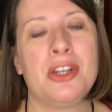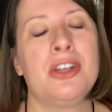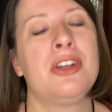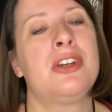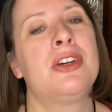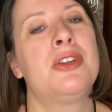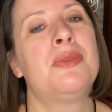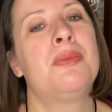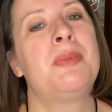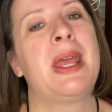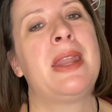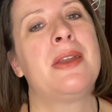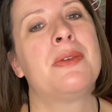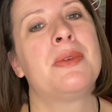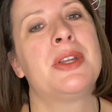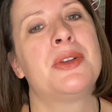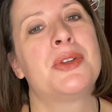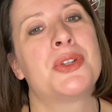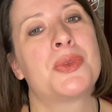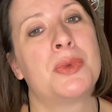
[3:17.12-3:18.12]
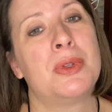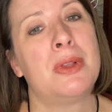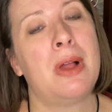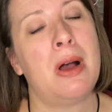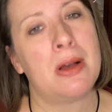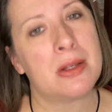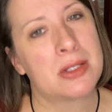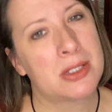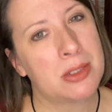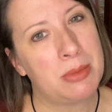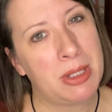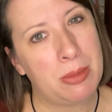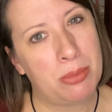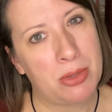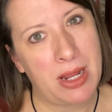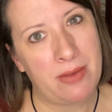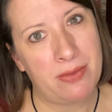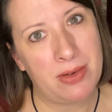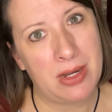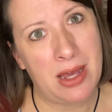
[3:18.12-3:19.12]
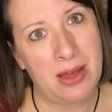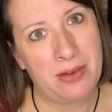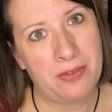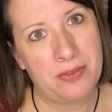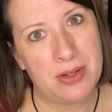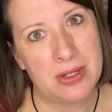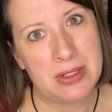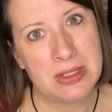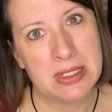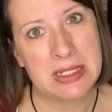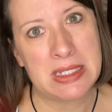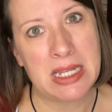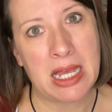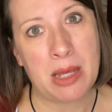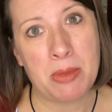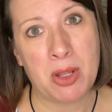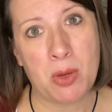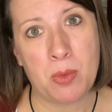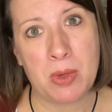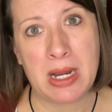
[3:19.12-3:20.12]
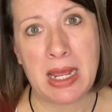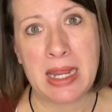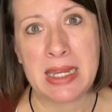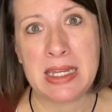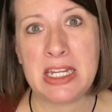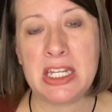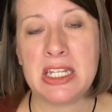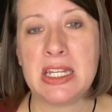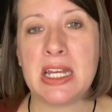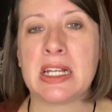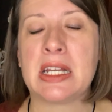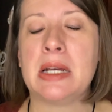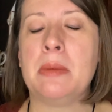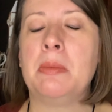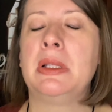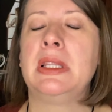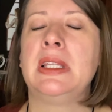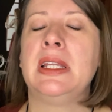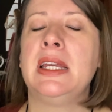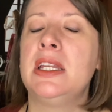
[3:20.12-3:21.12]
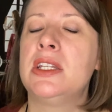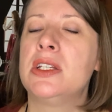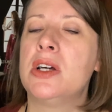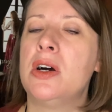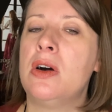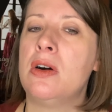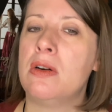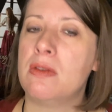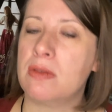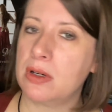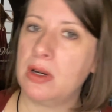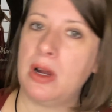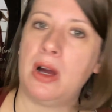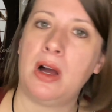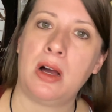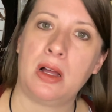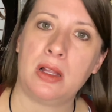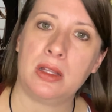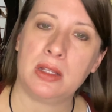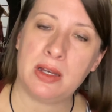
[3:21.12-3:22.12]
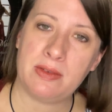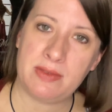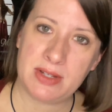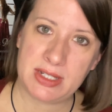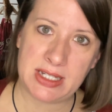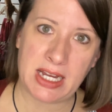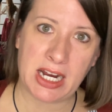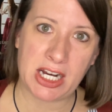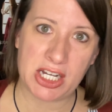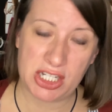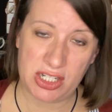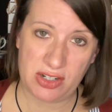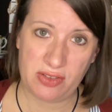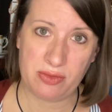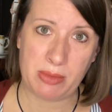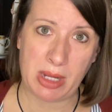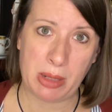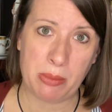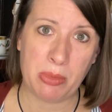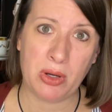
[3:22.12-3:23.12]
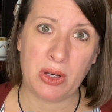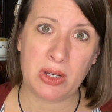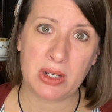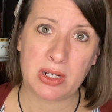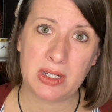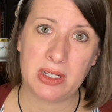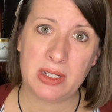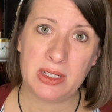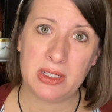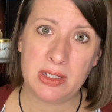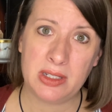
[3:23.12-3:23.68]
Good beta readers will also be brave enough to tell me when I need a complete overhaul of a section of my book.